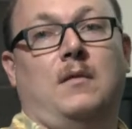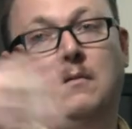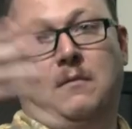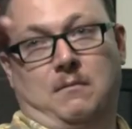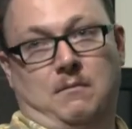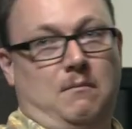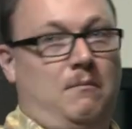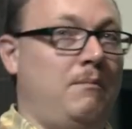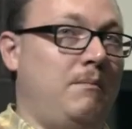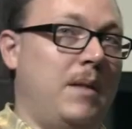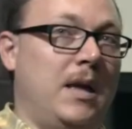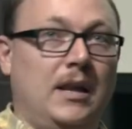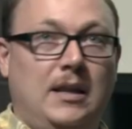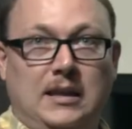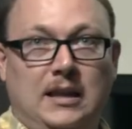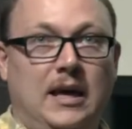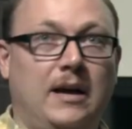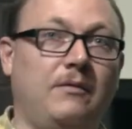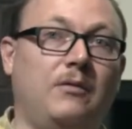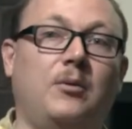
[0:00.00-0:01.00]

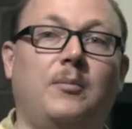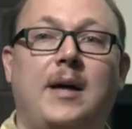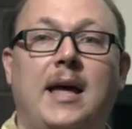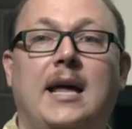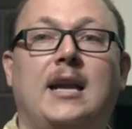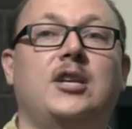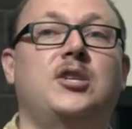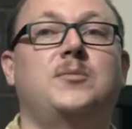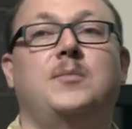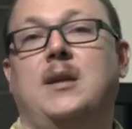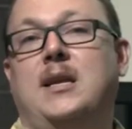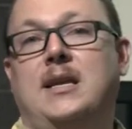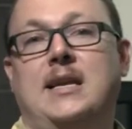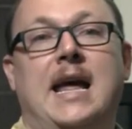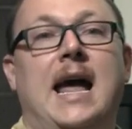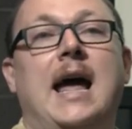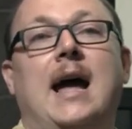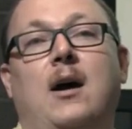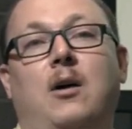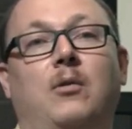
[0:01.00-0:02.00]
mid-level management
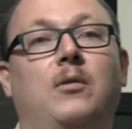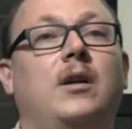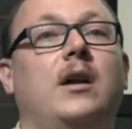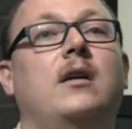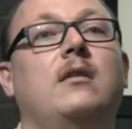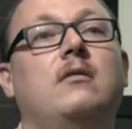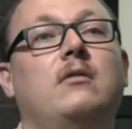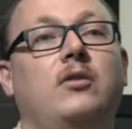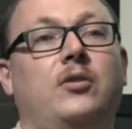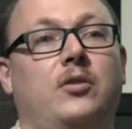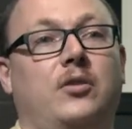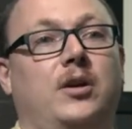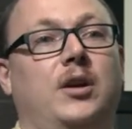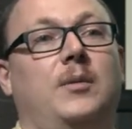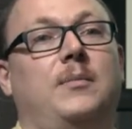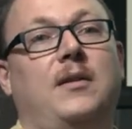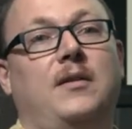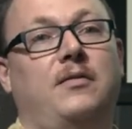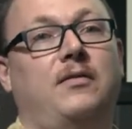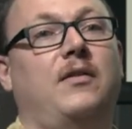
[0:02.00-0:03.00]
down, you're going to
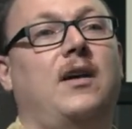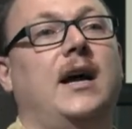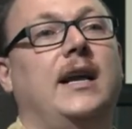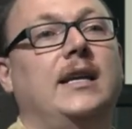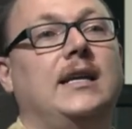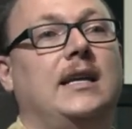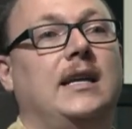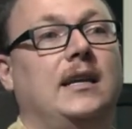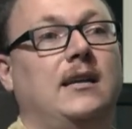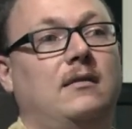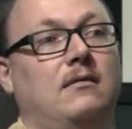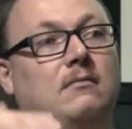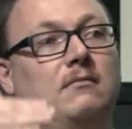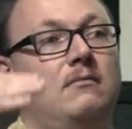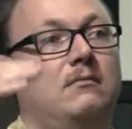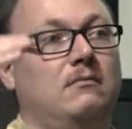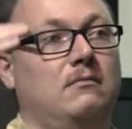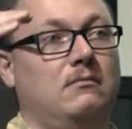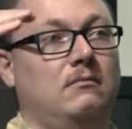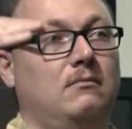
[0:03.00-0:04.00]
be finding
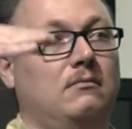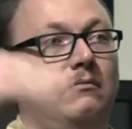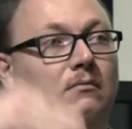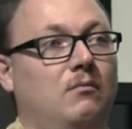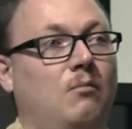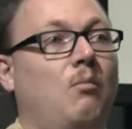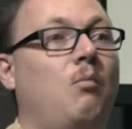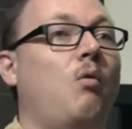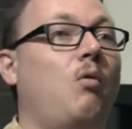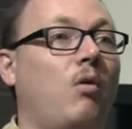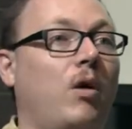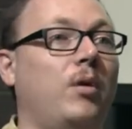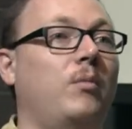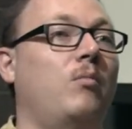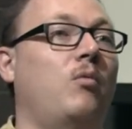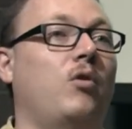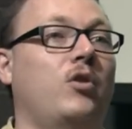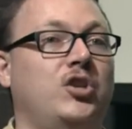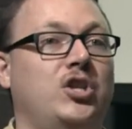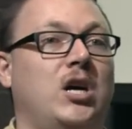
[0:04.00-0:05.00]
more and
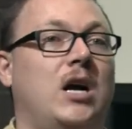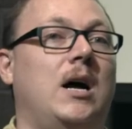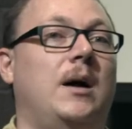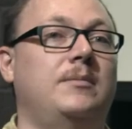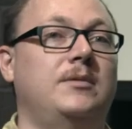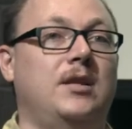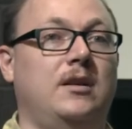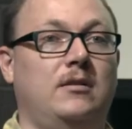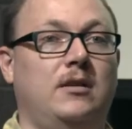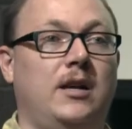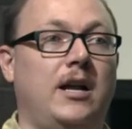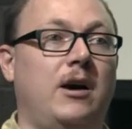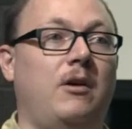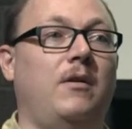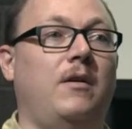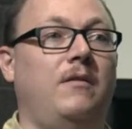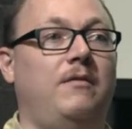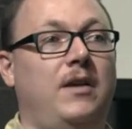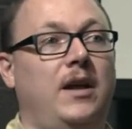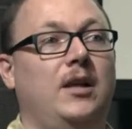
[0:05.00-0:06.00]
more jobs that are now
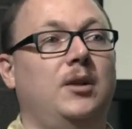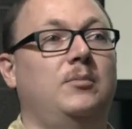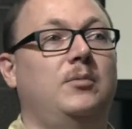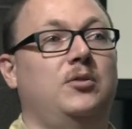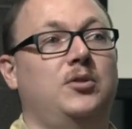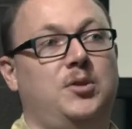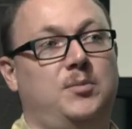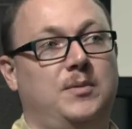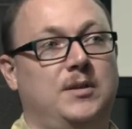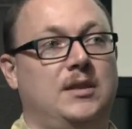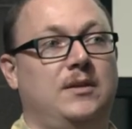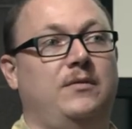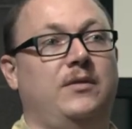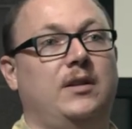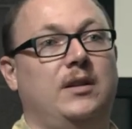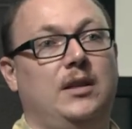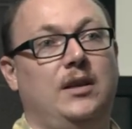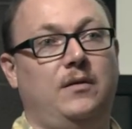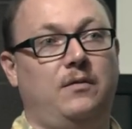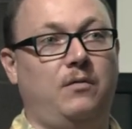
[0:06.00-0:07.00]
available
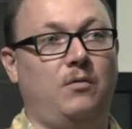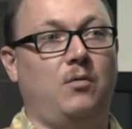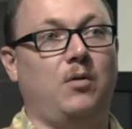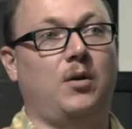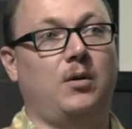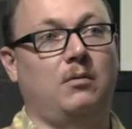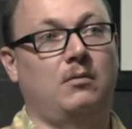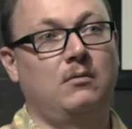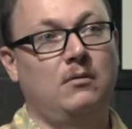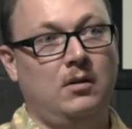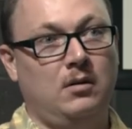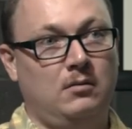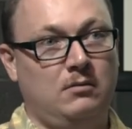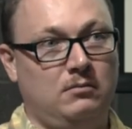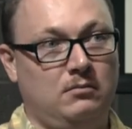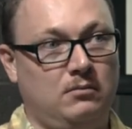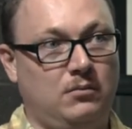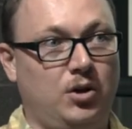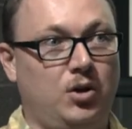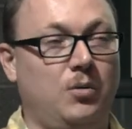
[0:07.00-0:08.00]
specifically for
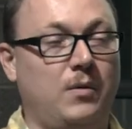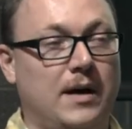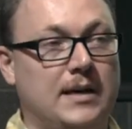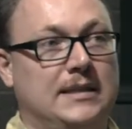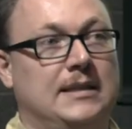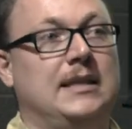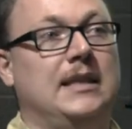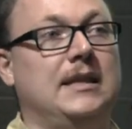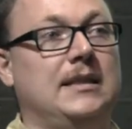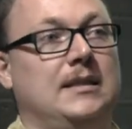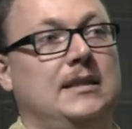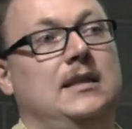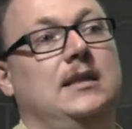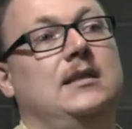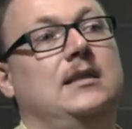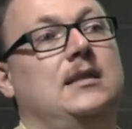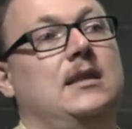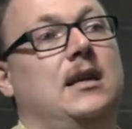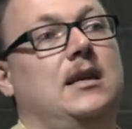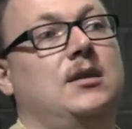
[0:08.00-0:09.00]
U.S.
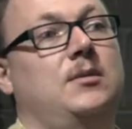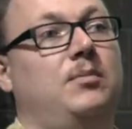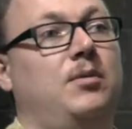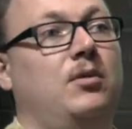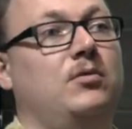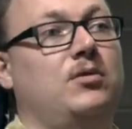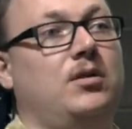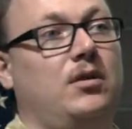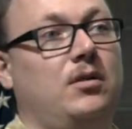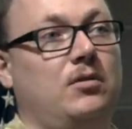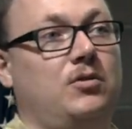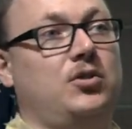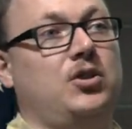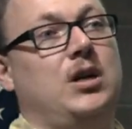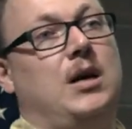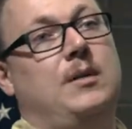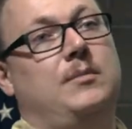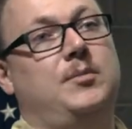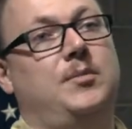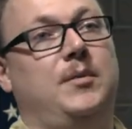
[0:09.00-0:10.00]
citizens as opposed to those
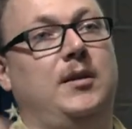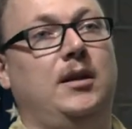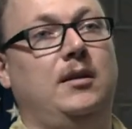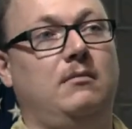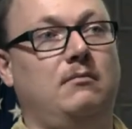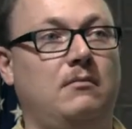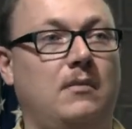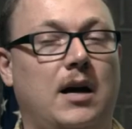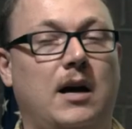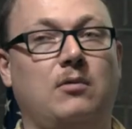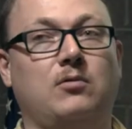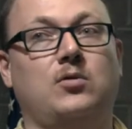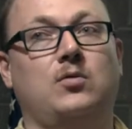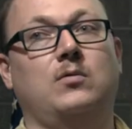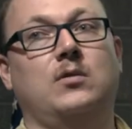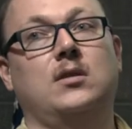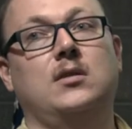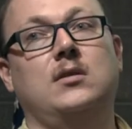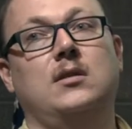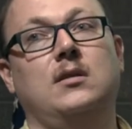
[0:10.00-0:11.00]
jobs being
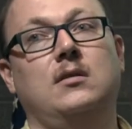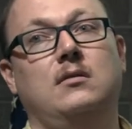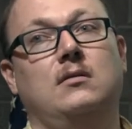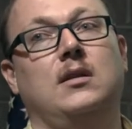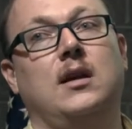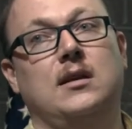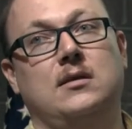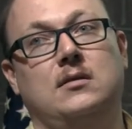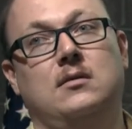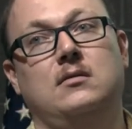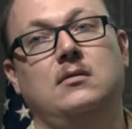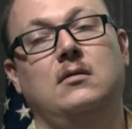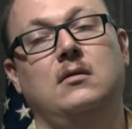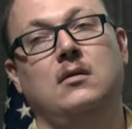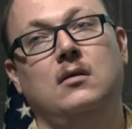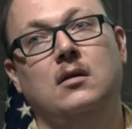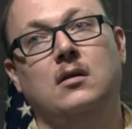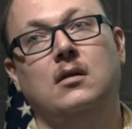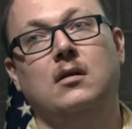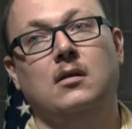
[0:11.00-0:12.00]
outsourced. Yes?
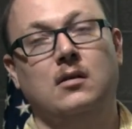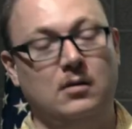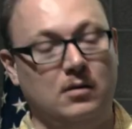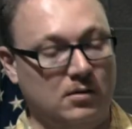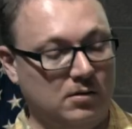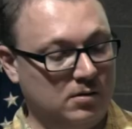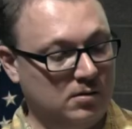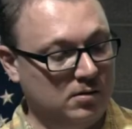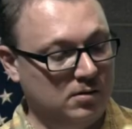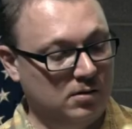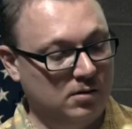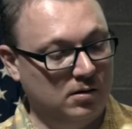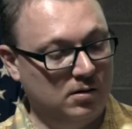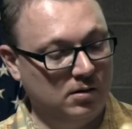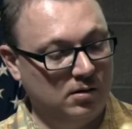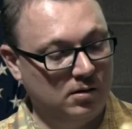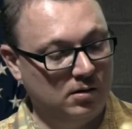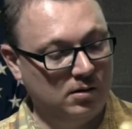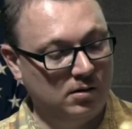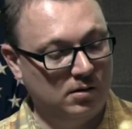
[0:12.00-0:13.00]
That just rules
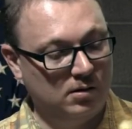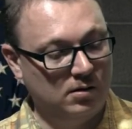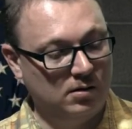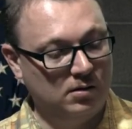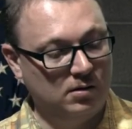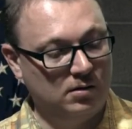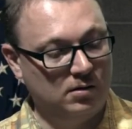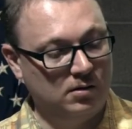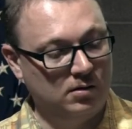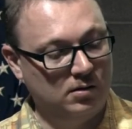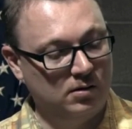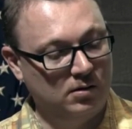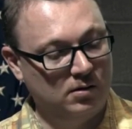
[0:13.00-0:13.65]
out anybody